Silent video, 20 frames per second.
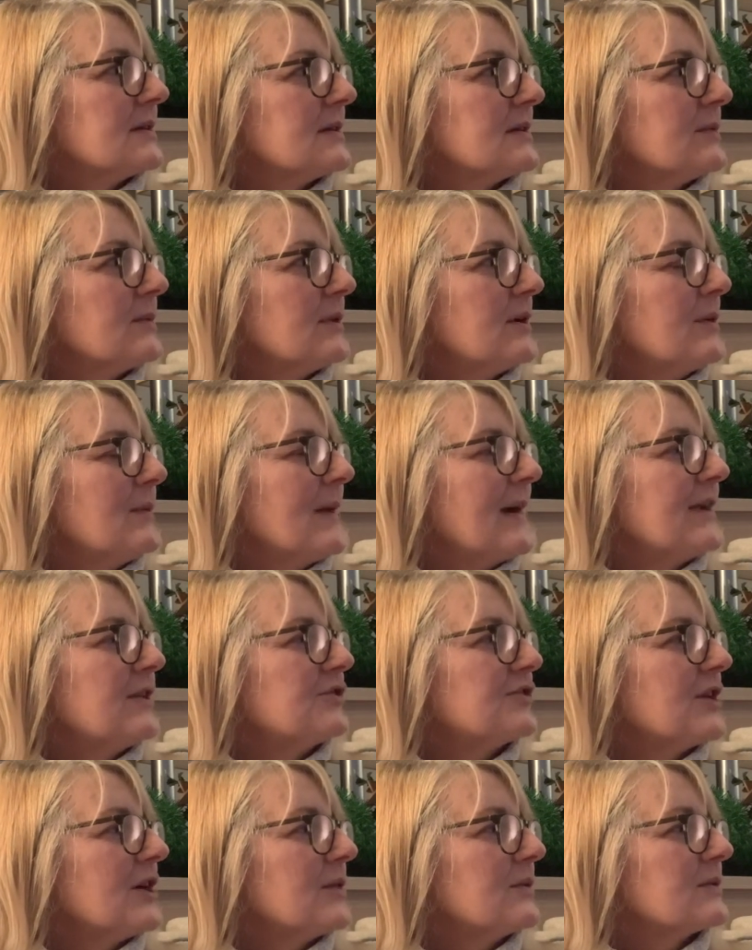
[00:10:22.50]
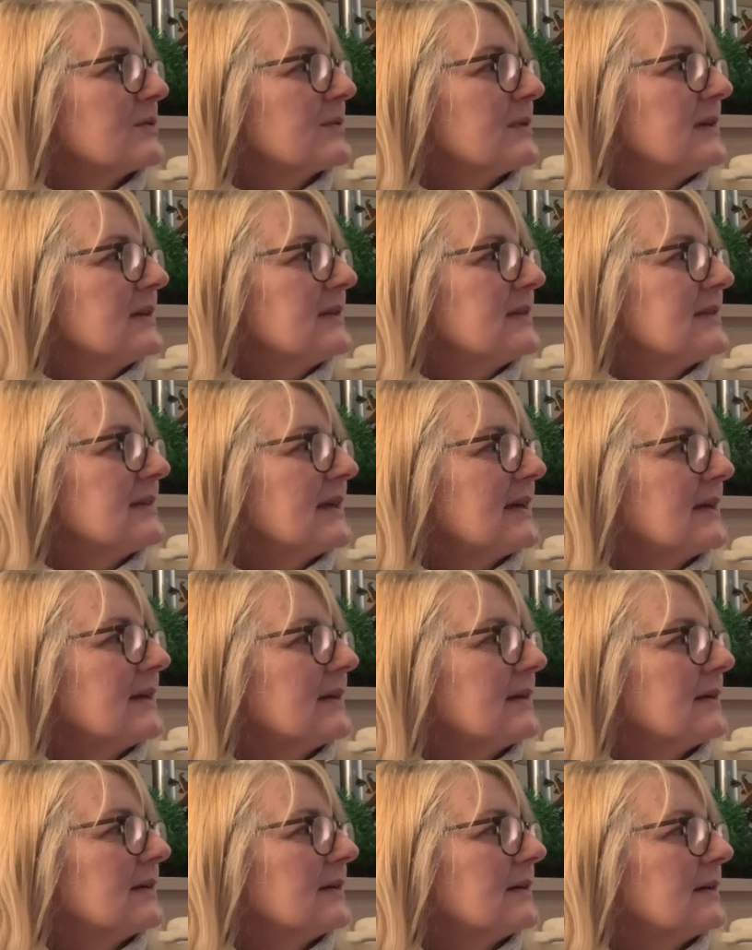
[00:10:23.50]
We're Waitrose, weren't it?
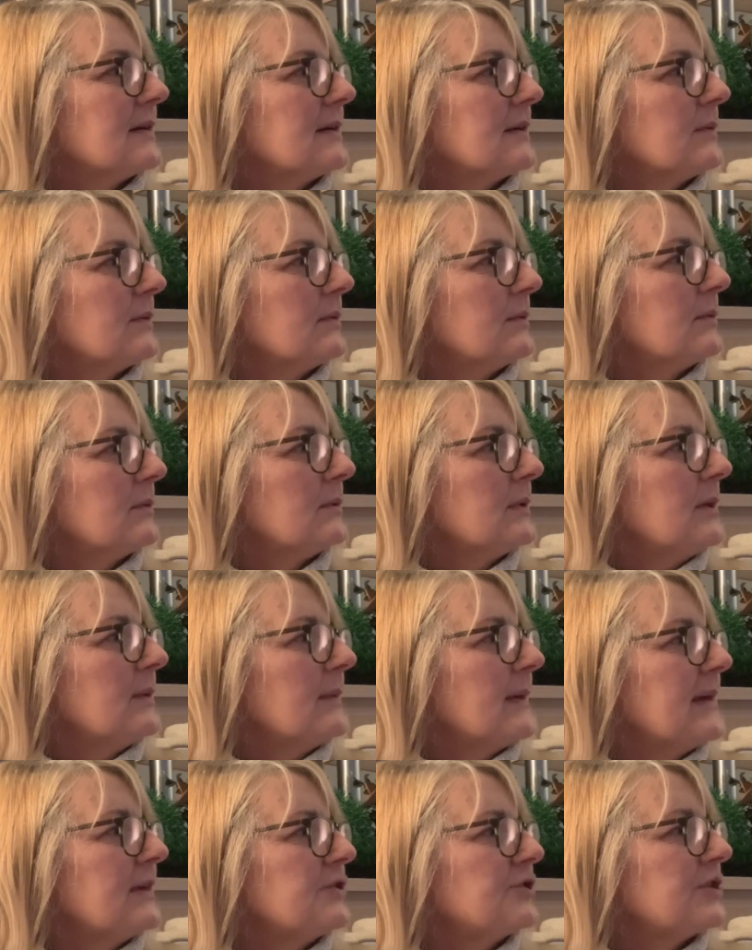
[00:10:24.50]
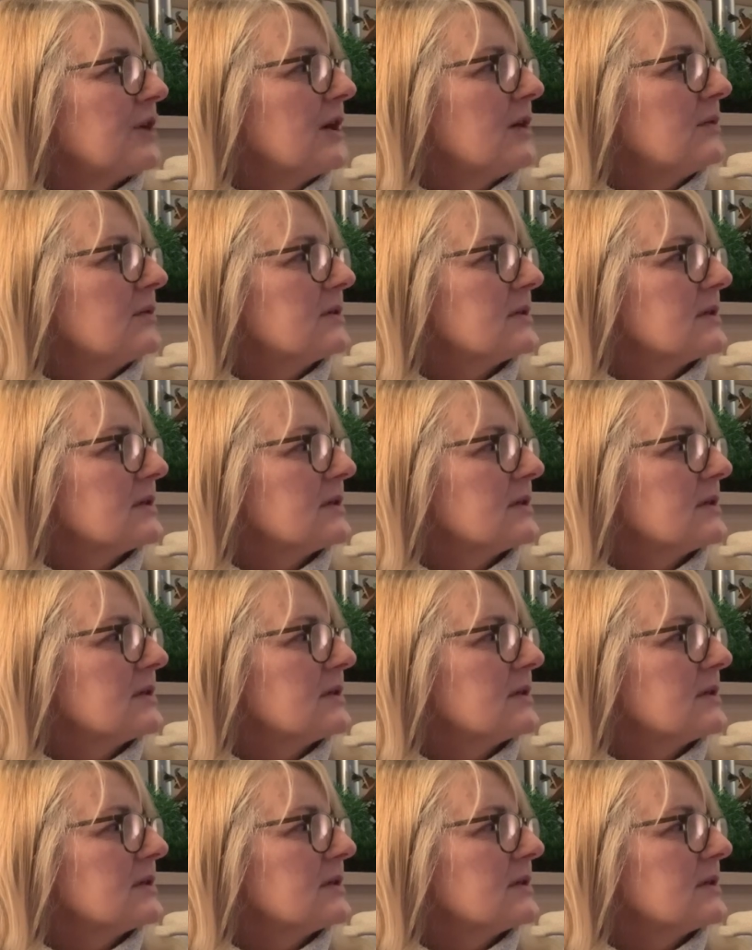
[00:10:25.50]
Were it Waitrose?